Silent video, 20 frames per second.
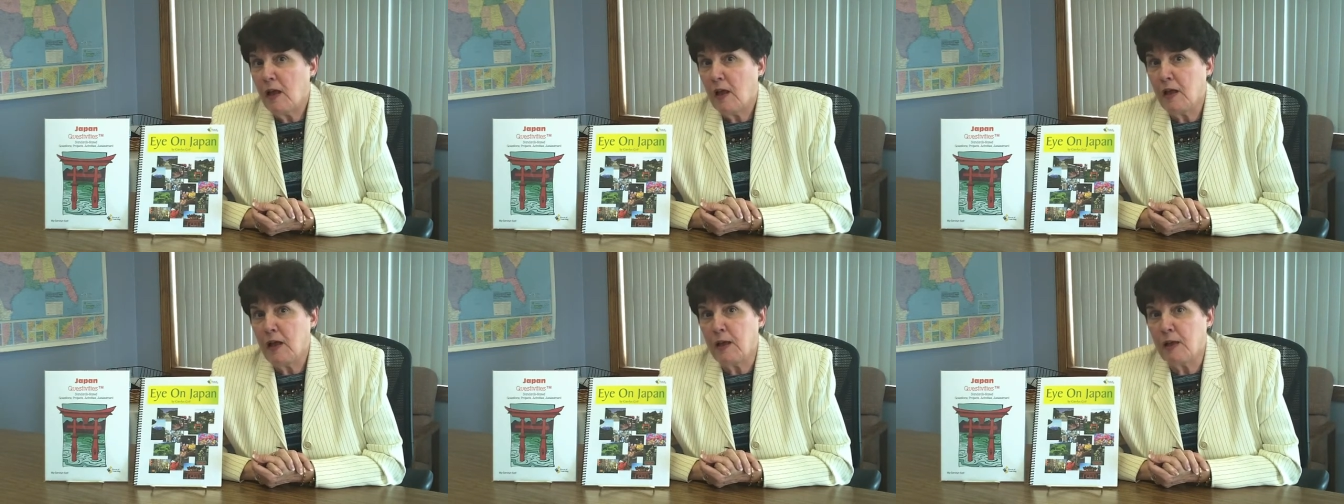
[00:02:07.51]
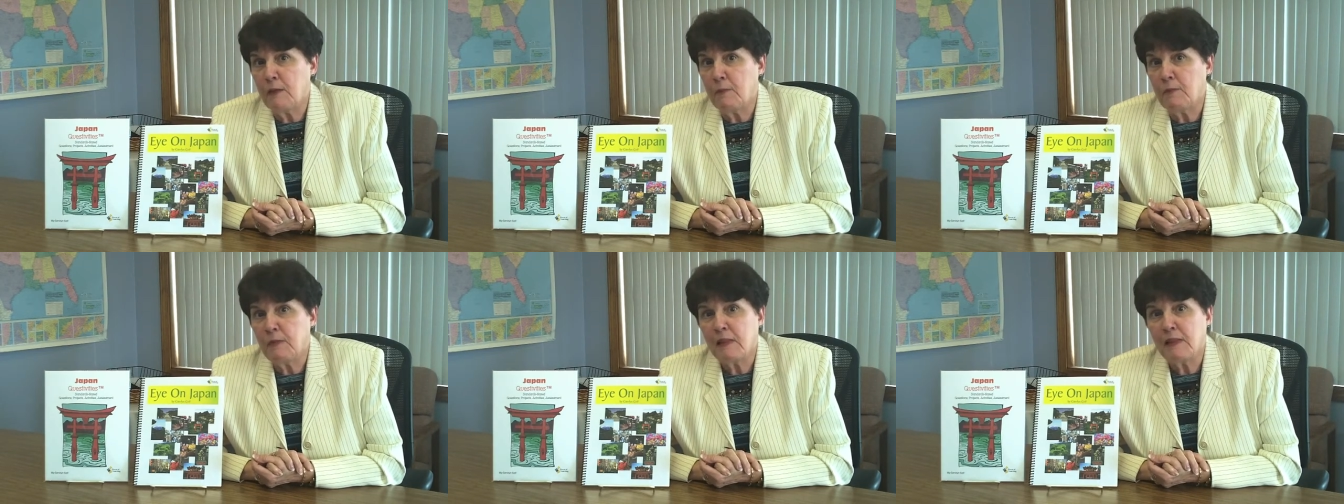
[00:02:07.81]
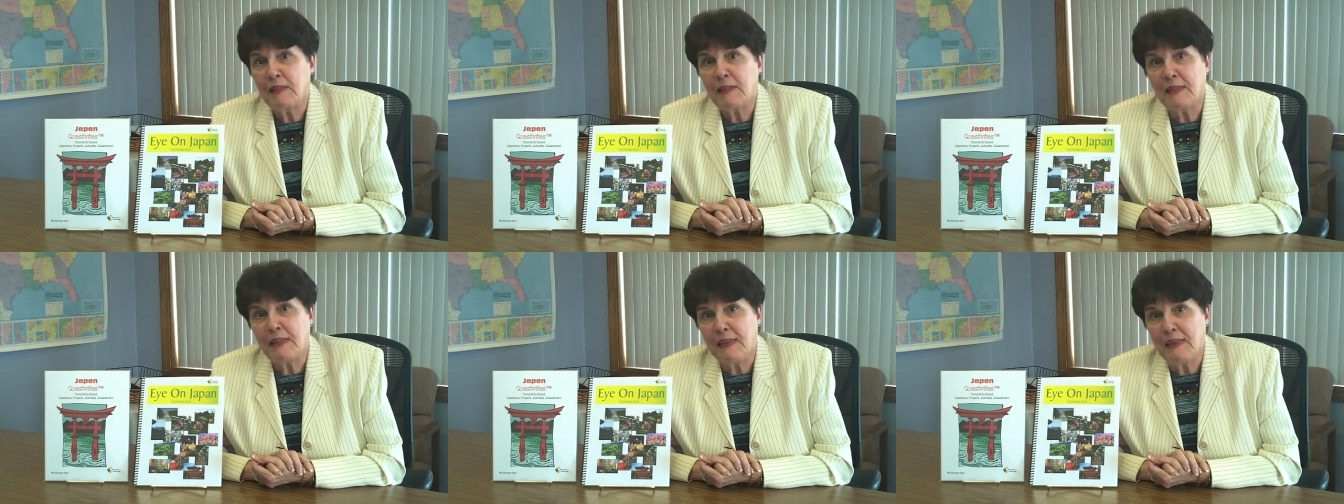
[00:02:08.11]
Um,
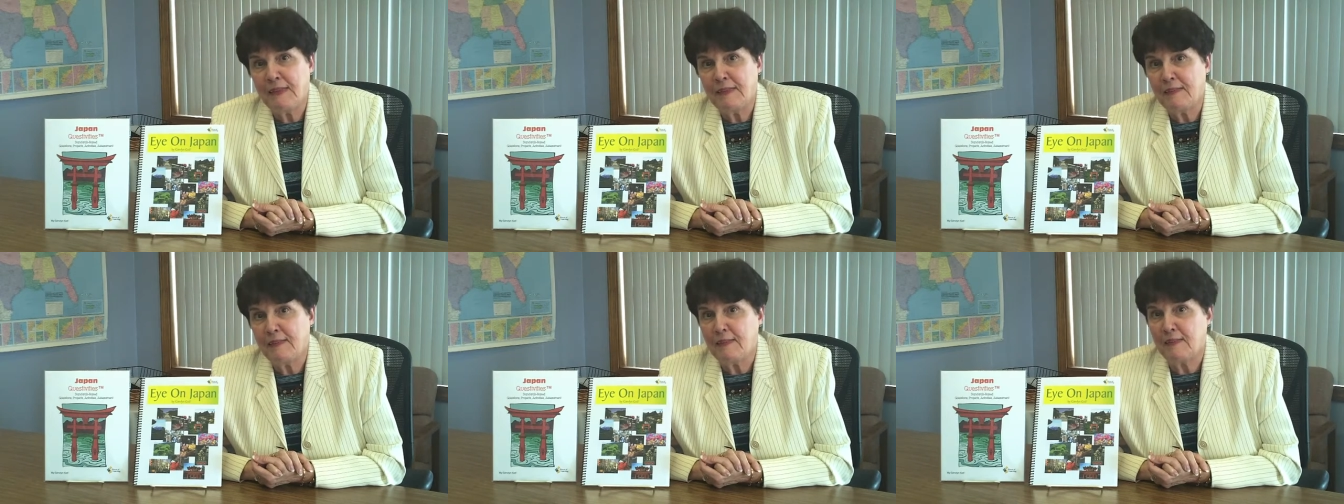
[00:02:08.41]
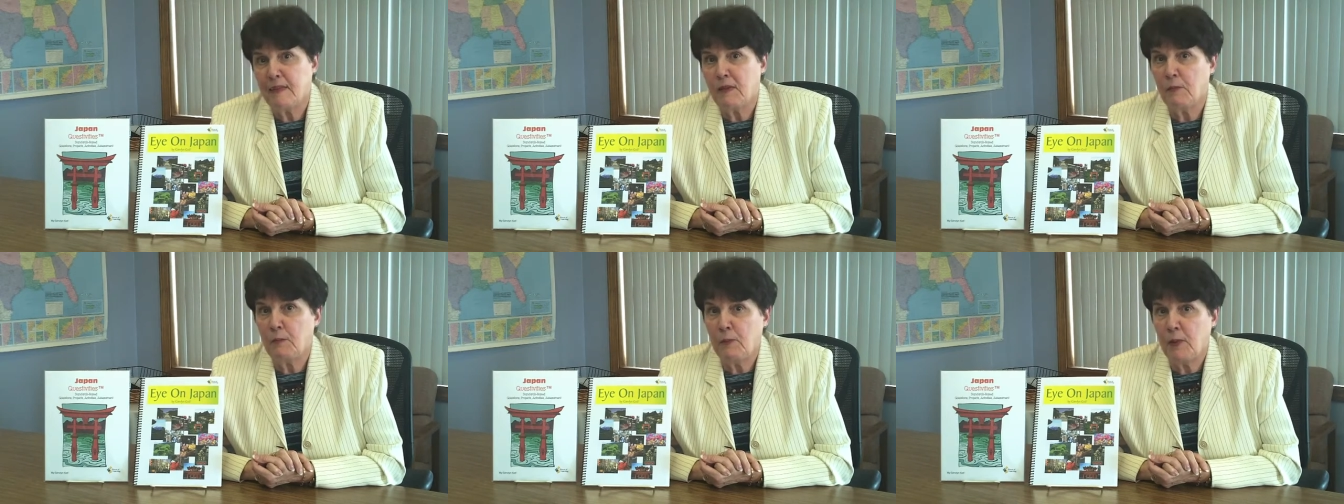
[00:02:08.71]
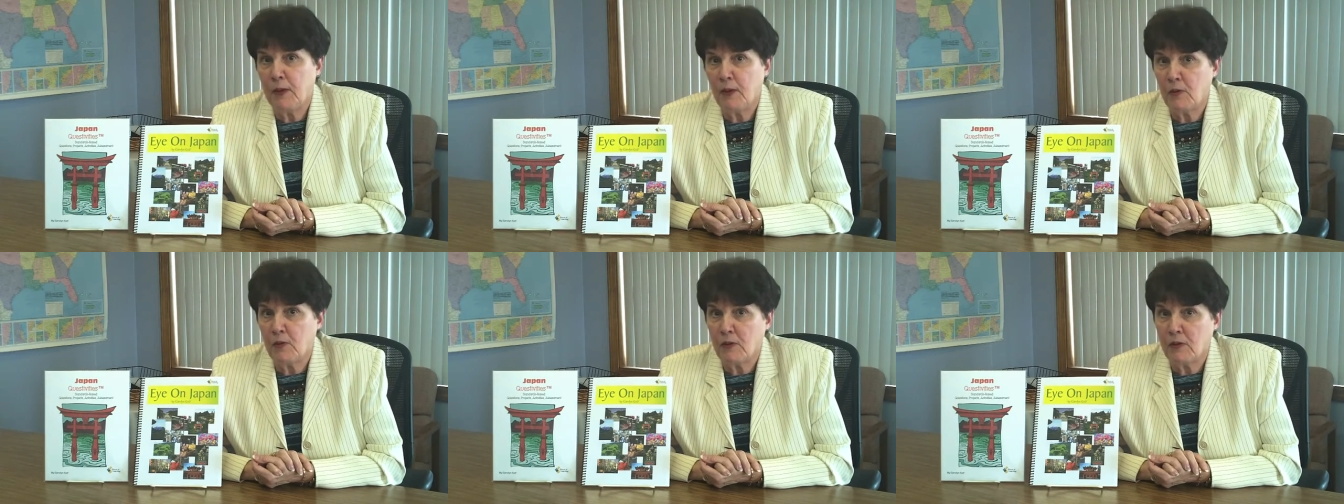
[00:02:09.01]
list,
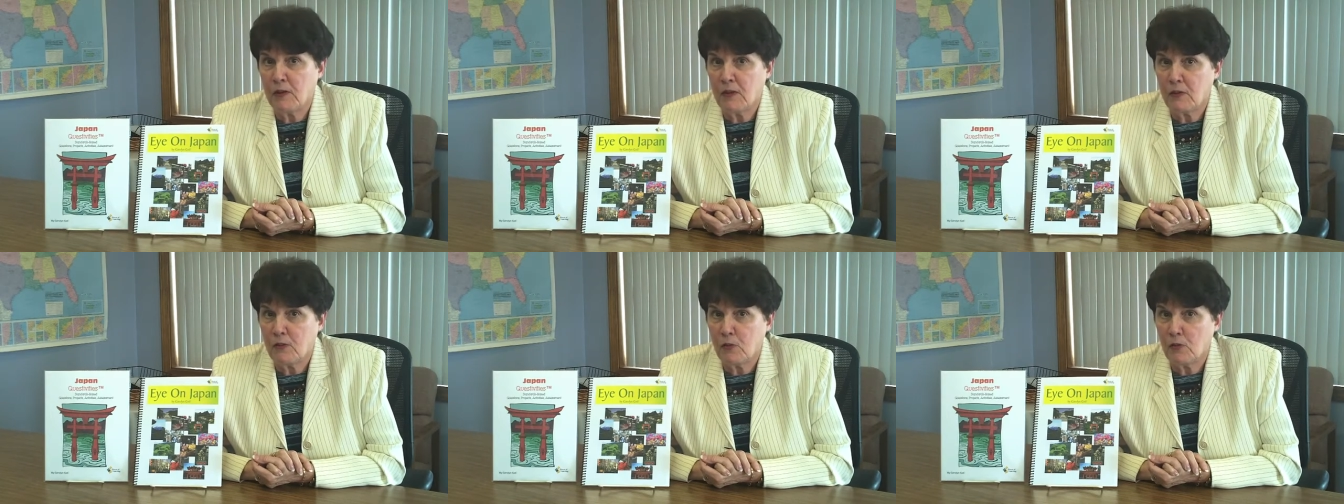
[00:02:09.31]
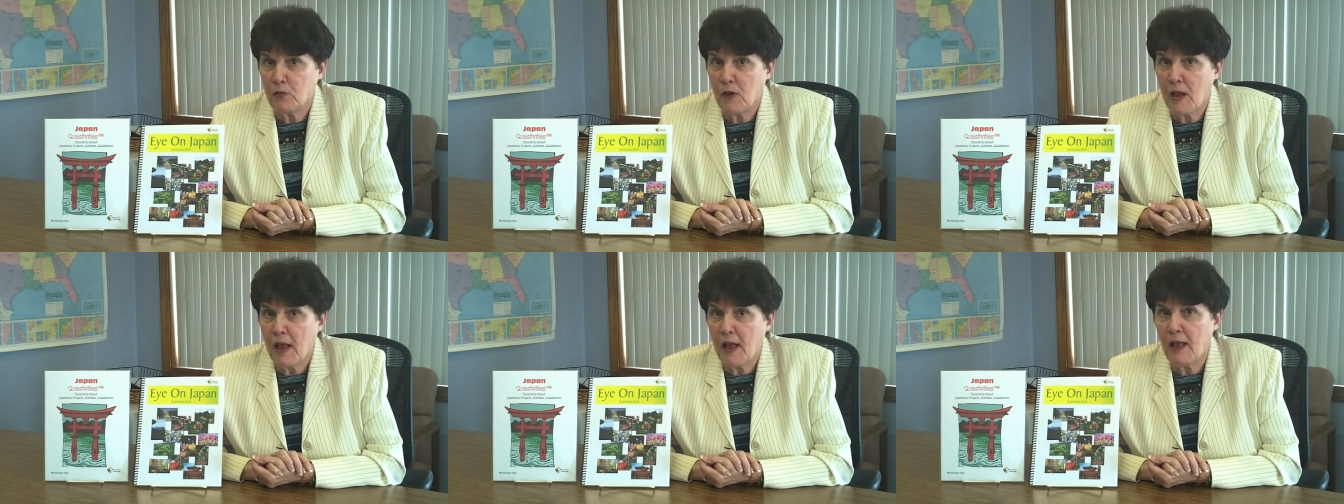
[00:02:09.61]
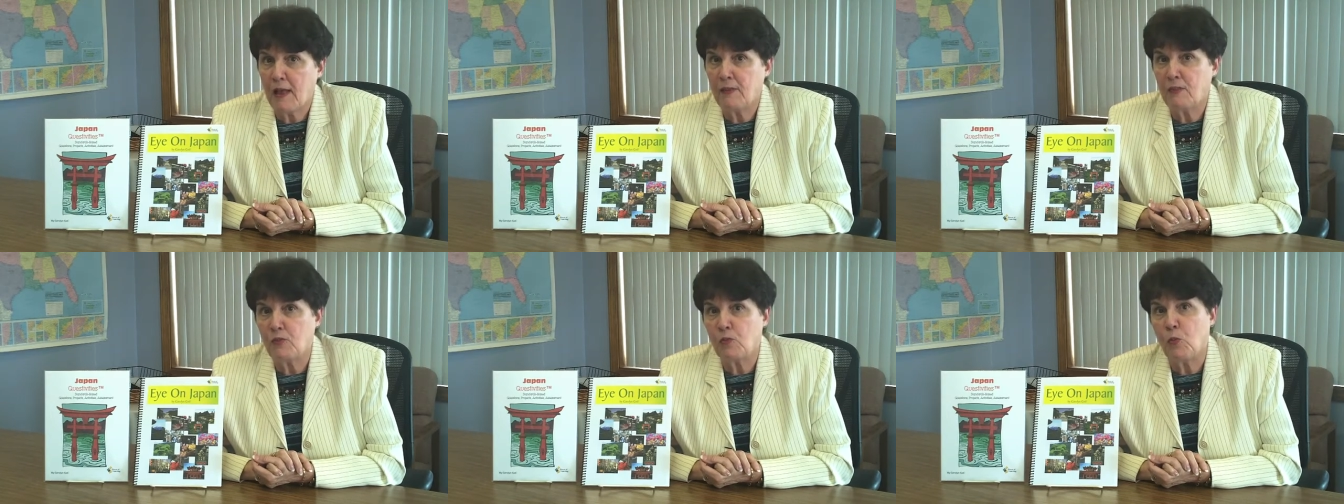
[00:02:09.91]
compare and
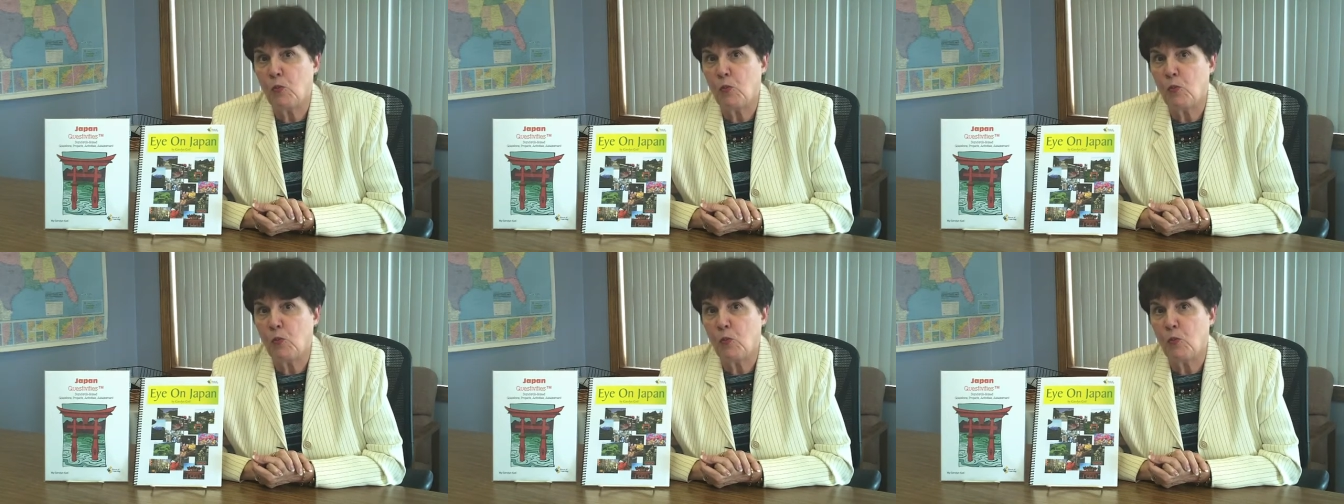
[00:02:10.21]
contrast,